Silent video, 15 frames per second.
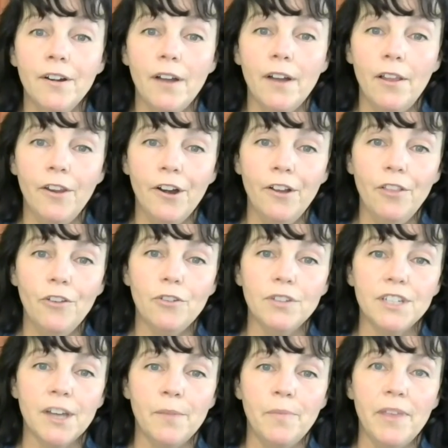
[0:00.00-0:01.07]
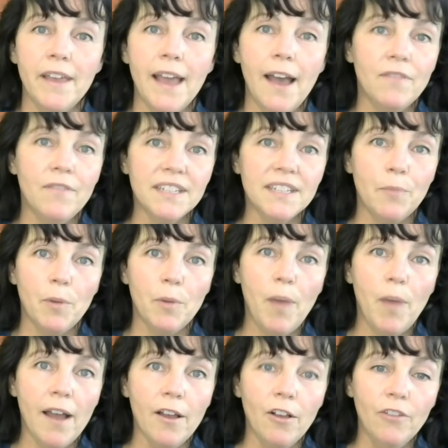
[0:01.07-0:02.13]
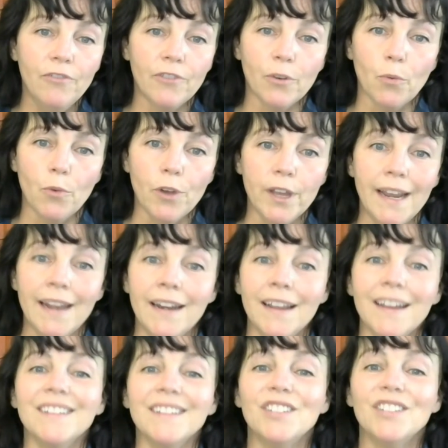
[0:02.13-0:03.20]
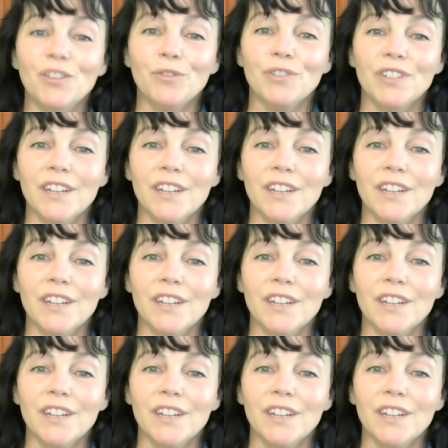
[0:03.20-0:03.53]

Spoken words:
at our local dump, they have a separate pile for wood, and it is huge.